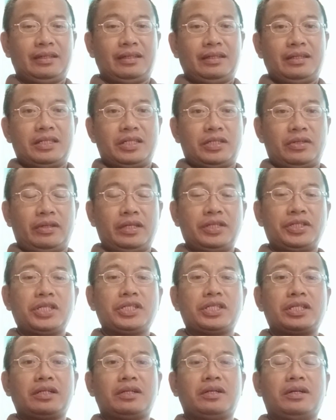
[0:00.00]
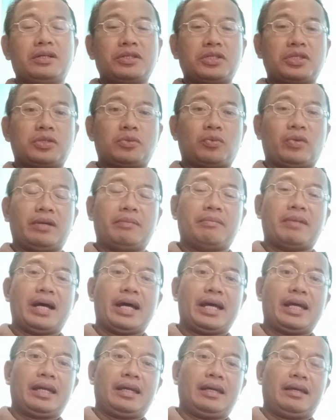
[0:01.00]
So this is the course
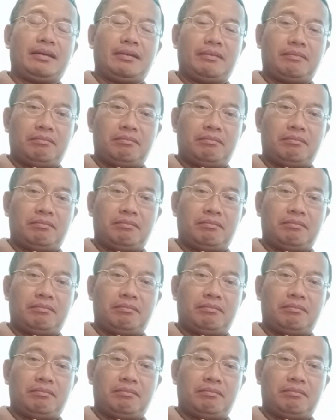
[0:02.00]
whereby